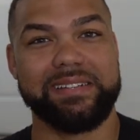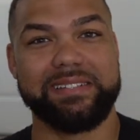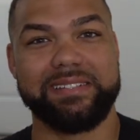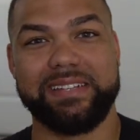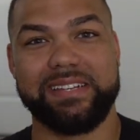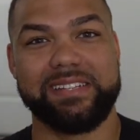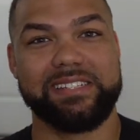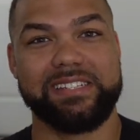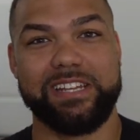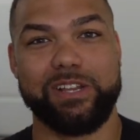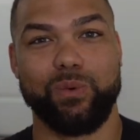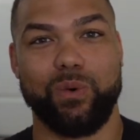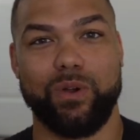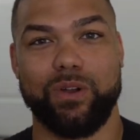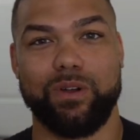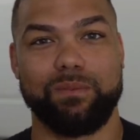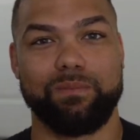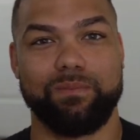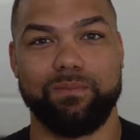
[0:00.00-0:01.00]
Disney
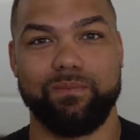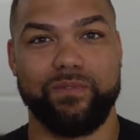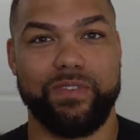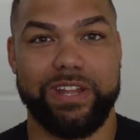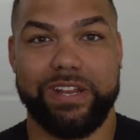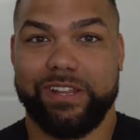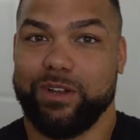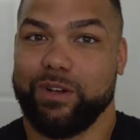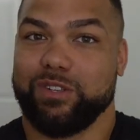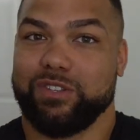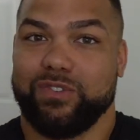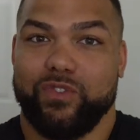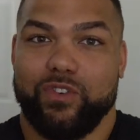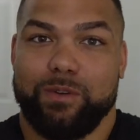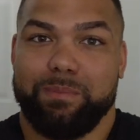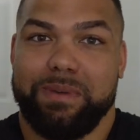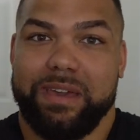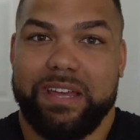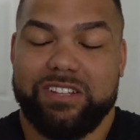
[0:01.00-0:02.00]
World videos
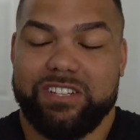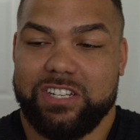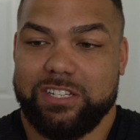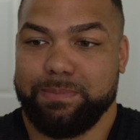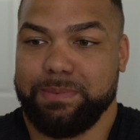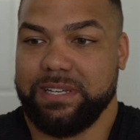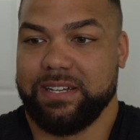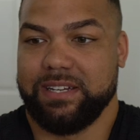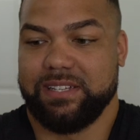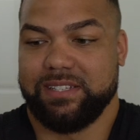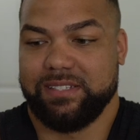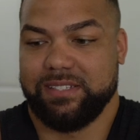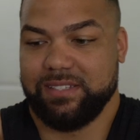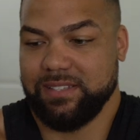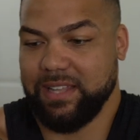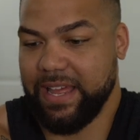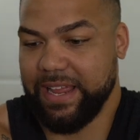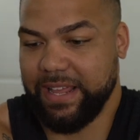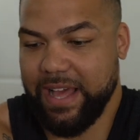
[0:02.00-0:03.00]
from me, just
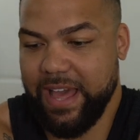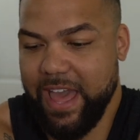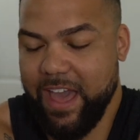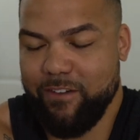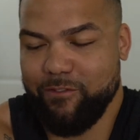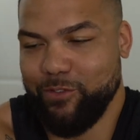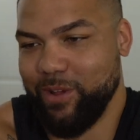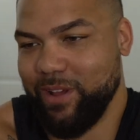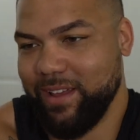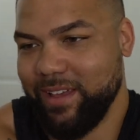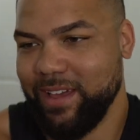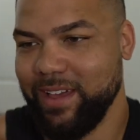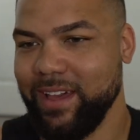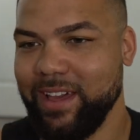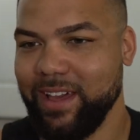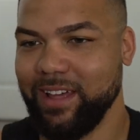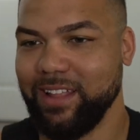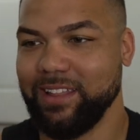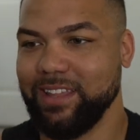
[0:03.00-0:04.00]
because like I have
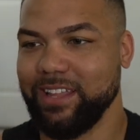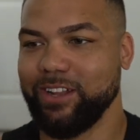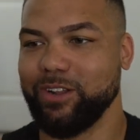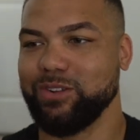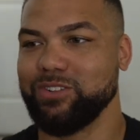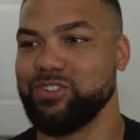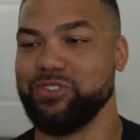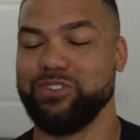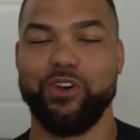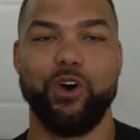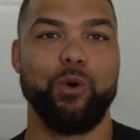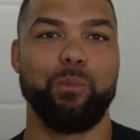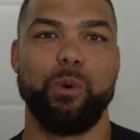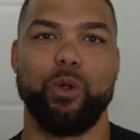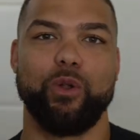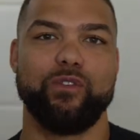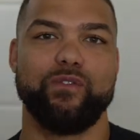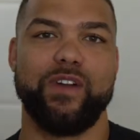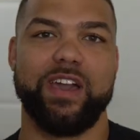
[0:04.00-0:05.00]
little to no
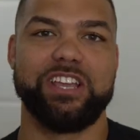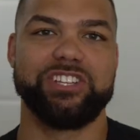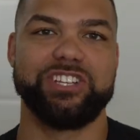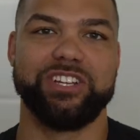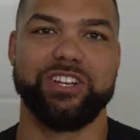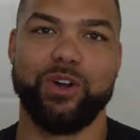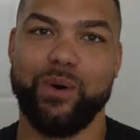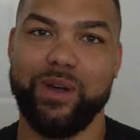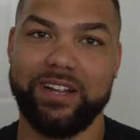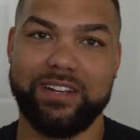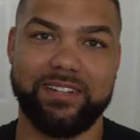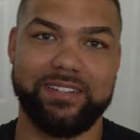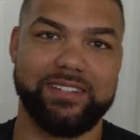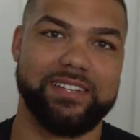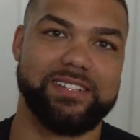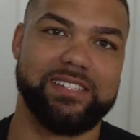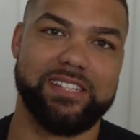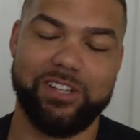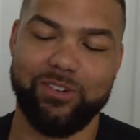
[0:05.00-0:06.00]
motivation going to
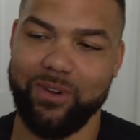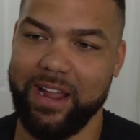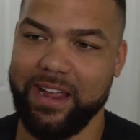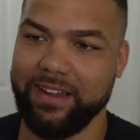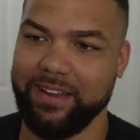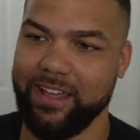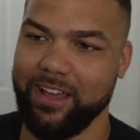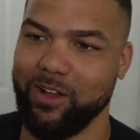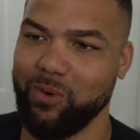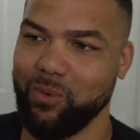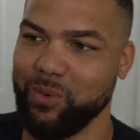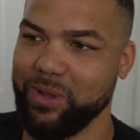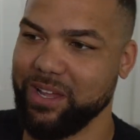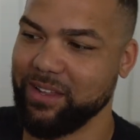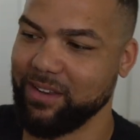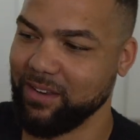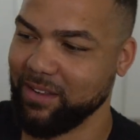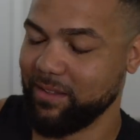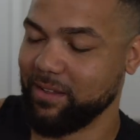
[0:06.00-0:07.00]
Disney right now
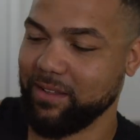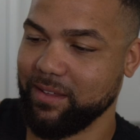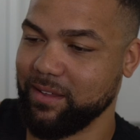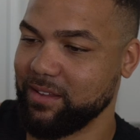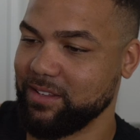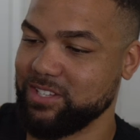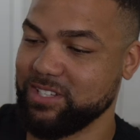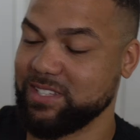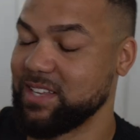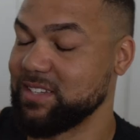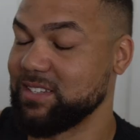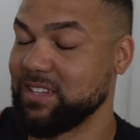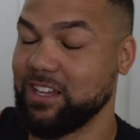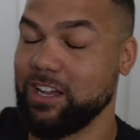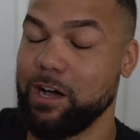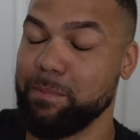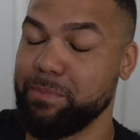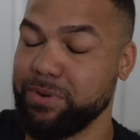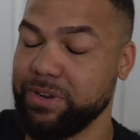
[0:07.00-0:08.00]
when just as a
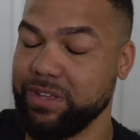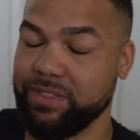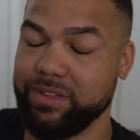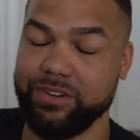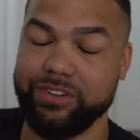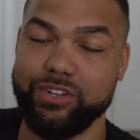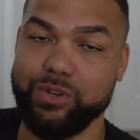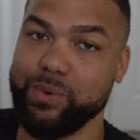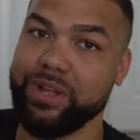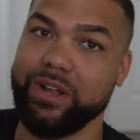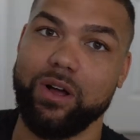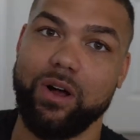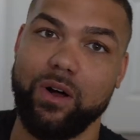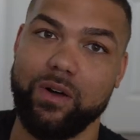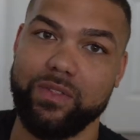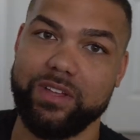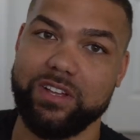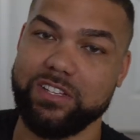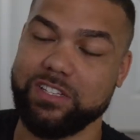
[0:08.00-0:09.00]
company they're doing
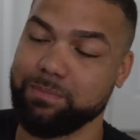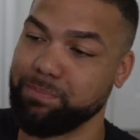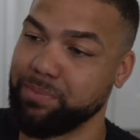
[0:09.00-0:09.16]
all this.